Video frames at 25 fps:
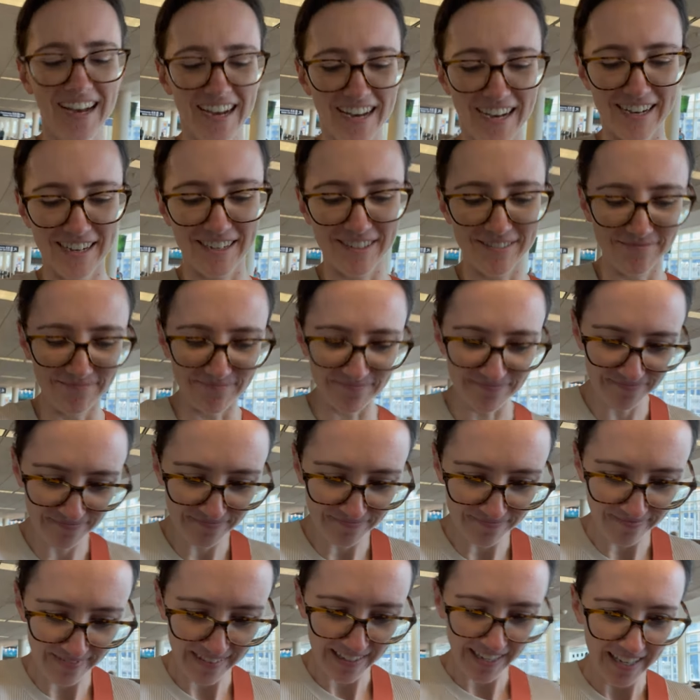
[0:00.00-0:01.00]
um,
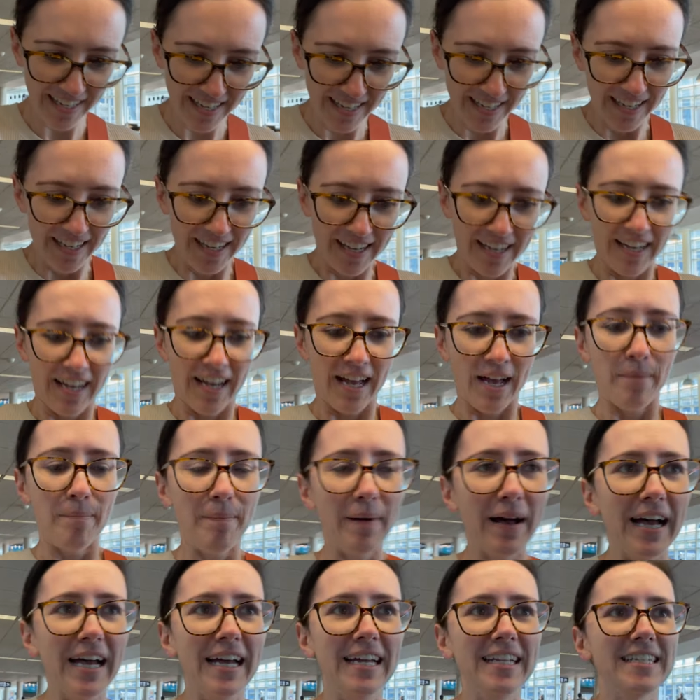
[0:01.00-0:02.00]

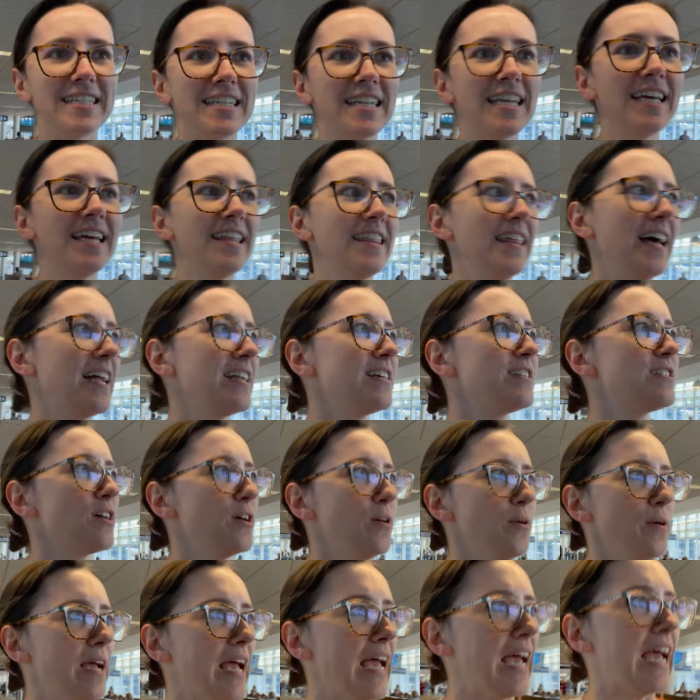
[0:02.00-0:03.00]
but that is
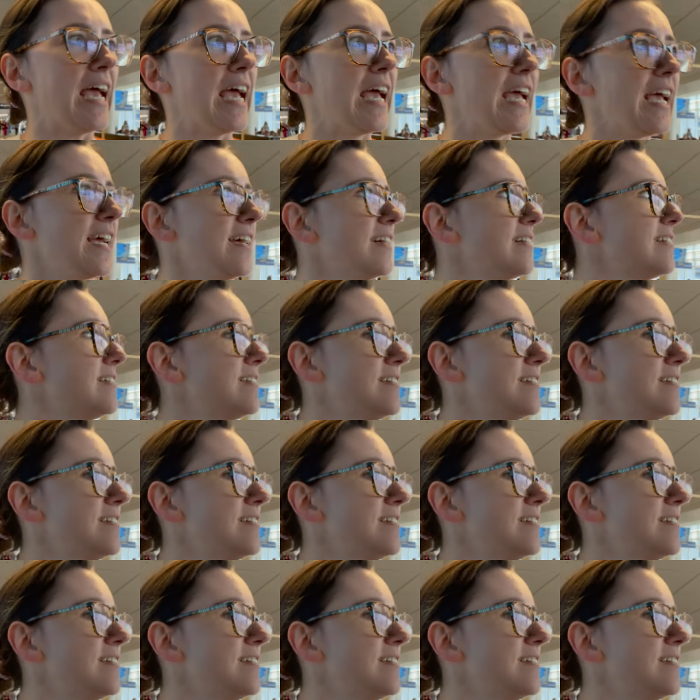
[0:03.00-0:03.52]
okay.